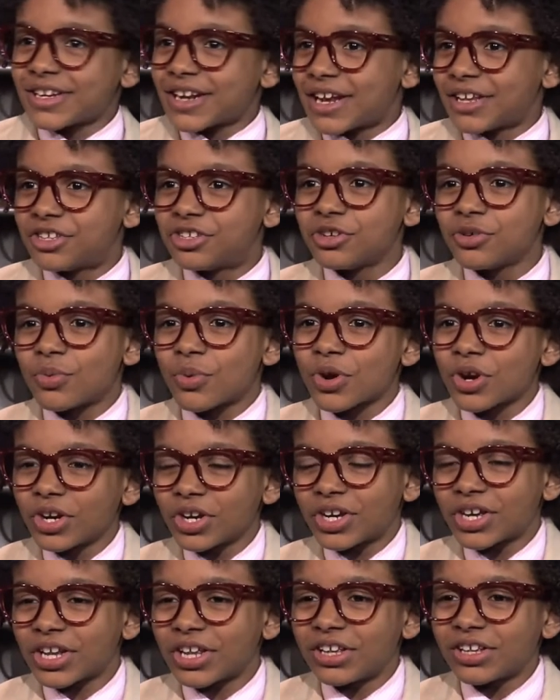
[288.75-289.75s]
I do
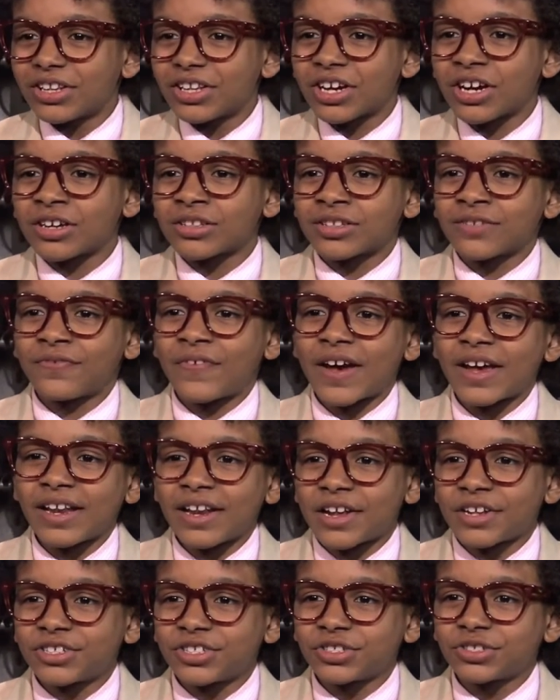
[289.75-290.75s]
work, and I look at the
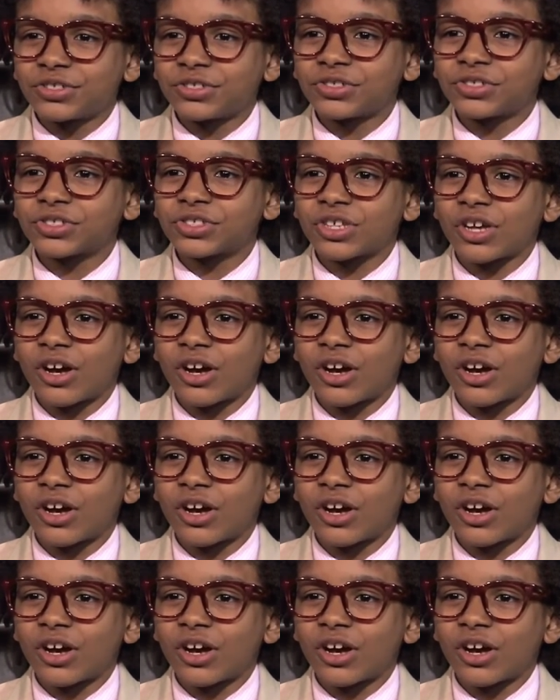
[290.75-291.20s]
financials,